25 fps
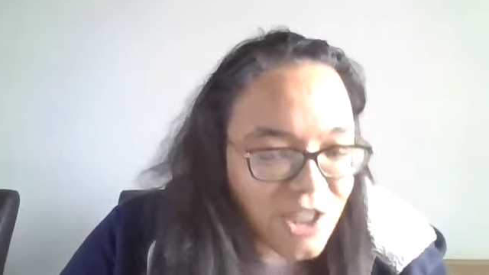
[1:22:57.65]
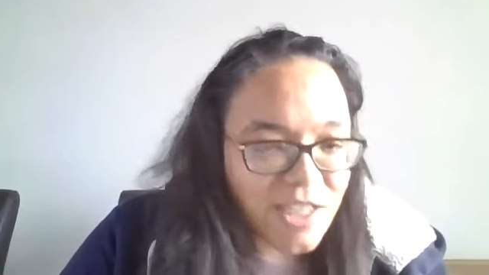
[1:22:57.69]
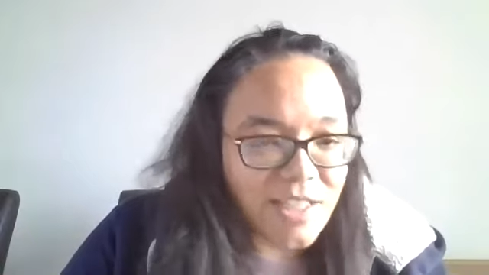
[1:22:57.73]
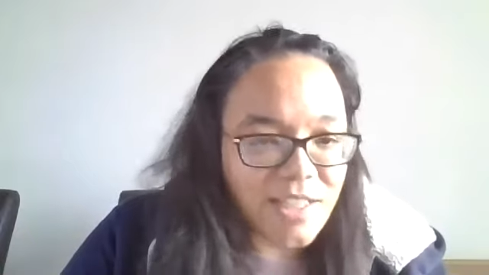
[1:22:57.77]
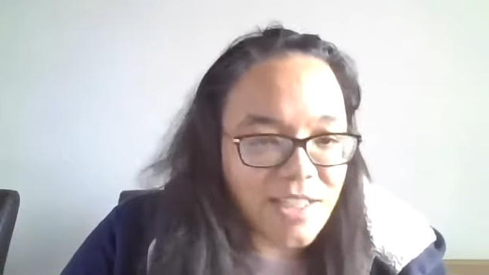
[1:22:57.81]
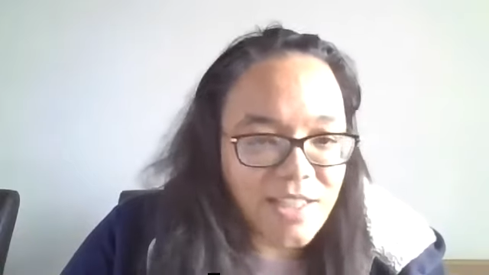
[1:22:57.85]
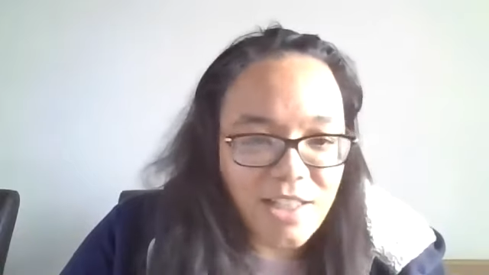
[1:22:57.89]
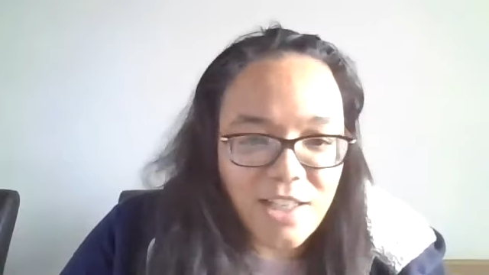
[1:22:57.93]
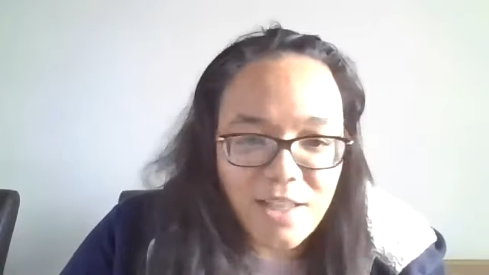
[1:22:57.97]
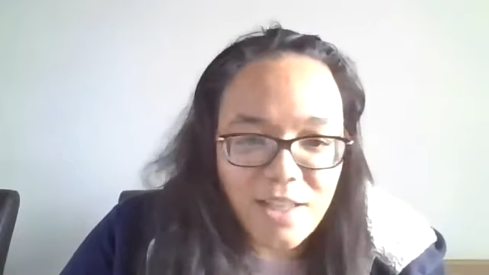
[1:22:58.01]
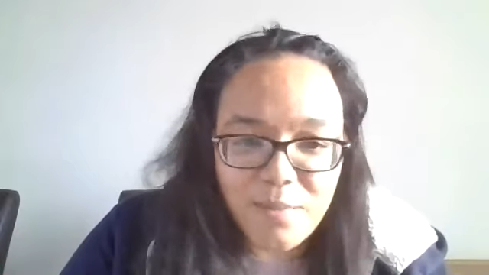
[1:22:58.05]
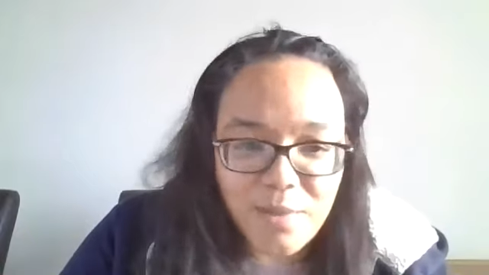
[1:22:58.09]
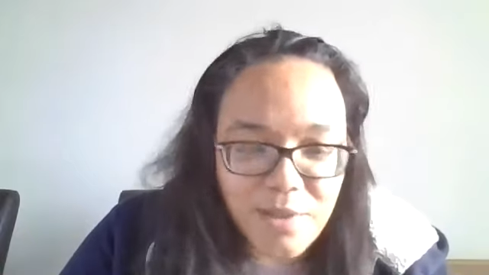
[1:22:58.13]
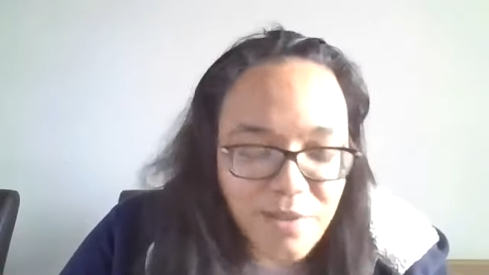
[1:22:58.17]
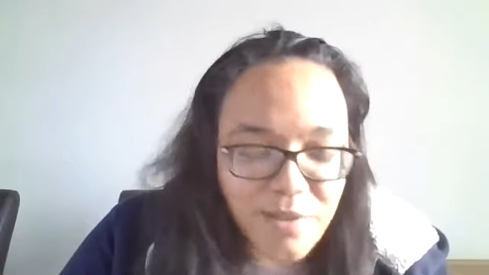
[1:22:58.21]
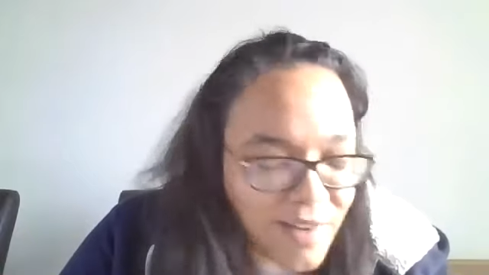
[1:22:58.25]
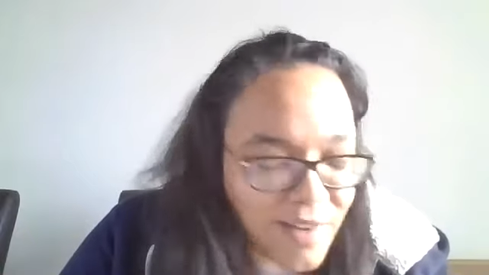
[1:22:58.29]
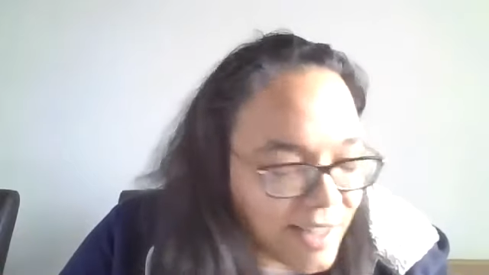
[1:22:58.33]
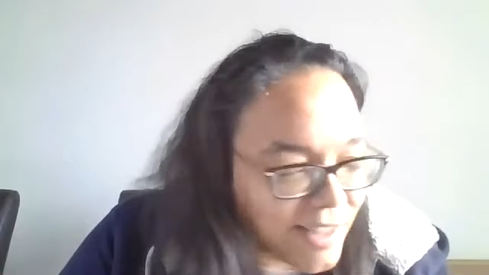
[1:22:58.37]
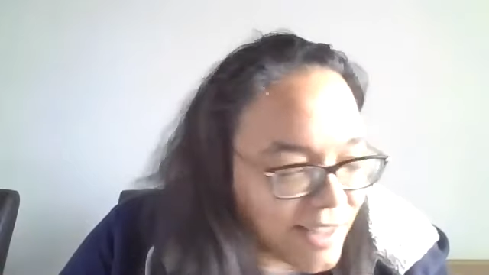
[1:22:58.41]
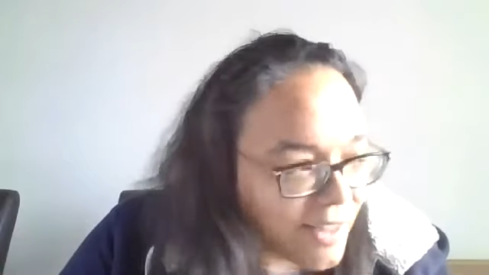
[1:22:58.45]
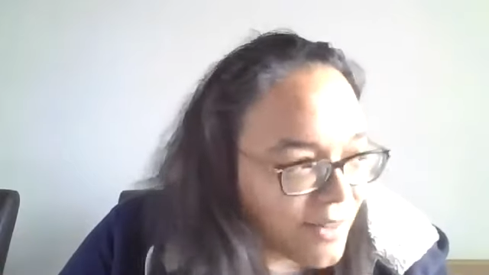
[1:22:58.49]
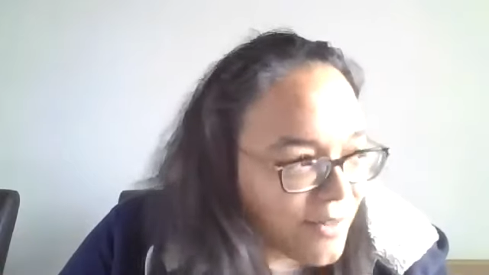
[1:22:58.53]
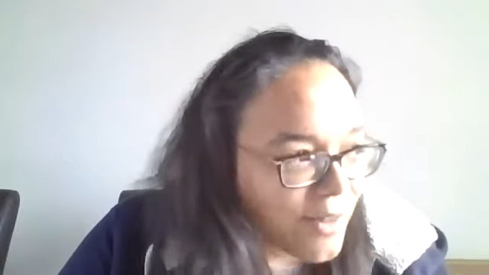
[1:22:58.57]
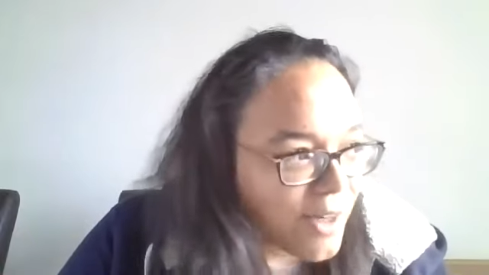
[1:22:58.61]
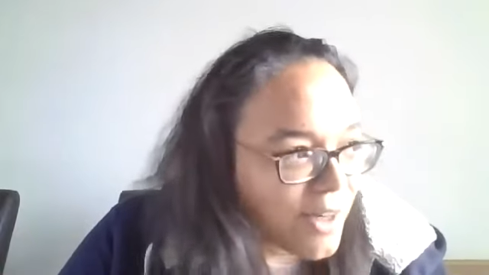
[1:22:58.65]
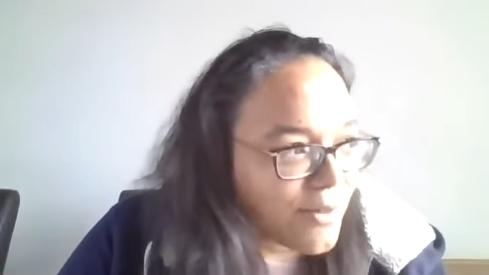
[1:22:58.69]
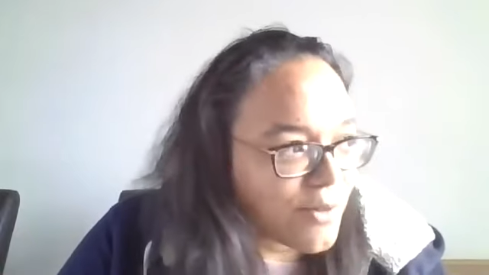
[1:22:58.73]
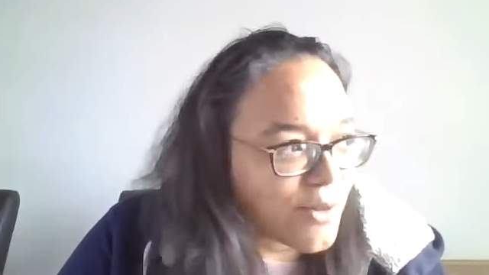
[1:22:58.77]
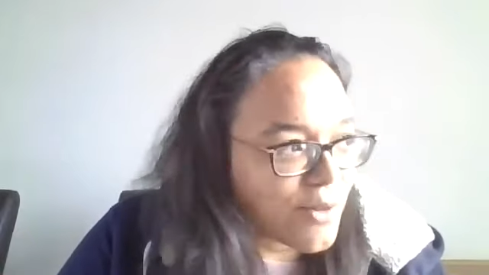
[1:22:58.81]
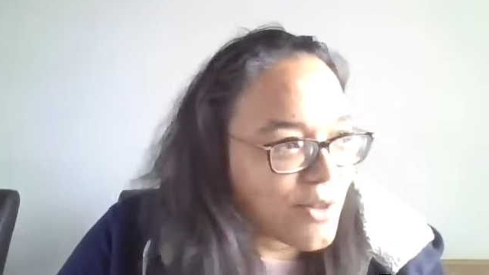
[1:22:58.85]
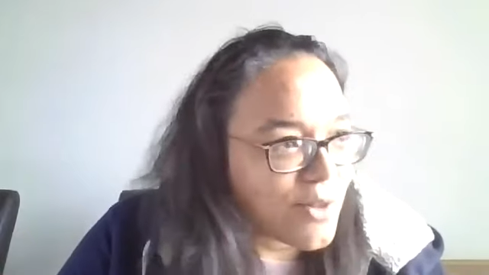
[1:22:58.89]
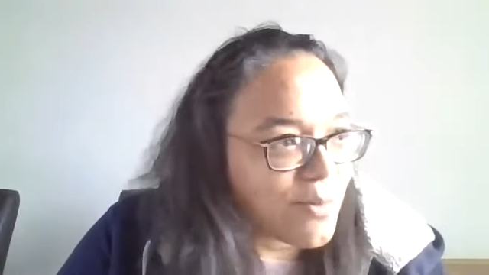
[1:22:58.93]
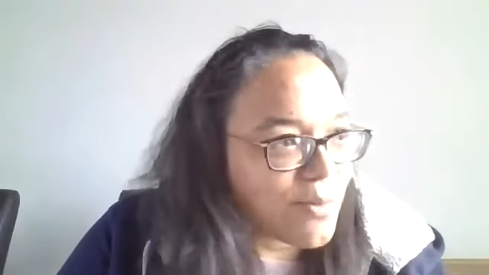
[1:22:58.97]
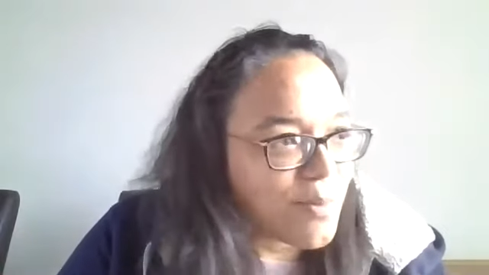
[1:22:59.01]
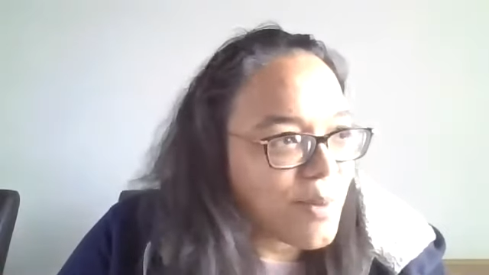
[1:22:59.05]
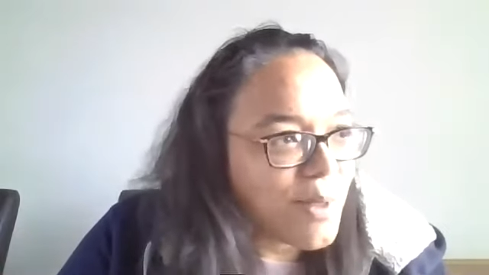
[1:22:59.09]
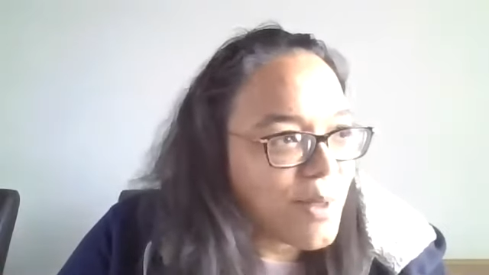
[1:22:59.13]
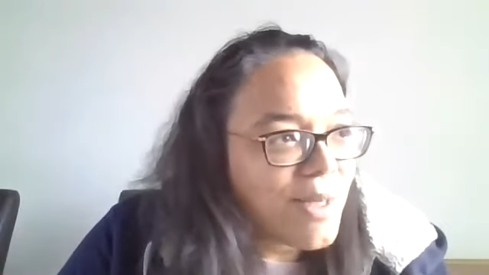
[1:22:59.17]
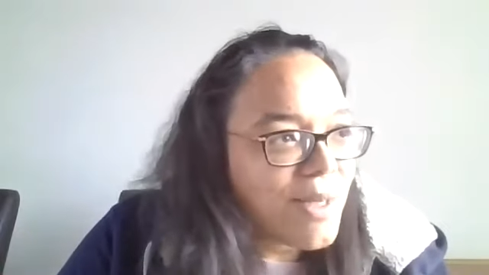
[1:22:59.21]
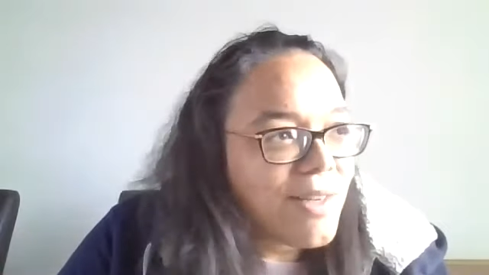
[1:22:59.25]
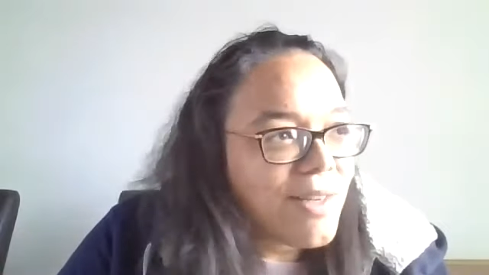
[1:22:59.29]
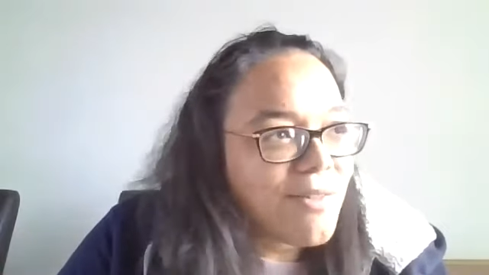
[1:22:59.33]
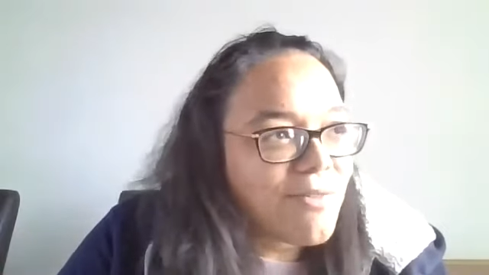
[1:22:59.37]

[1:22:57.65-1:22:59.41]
in terms of, I don't know, some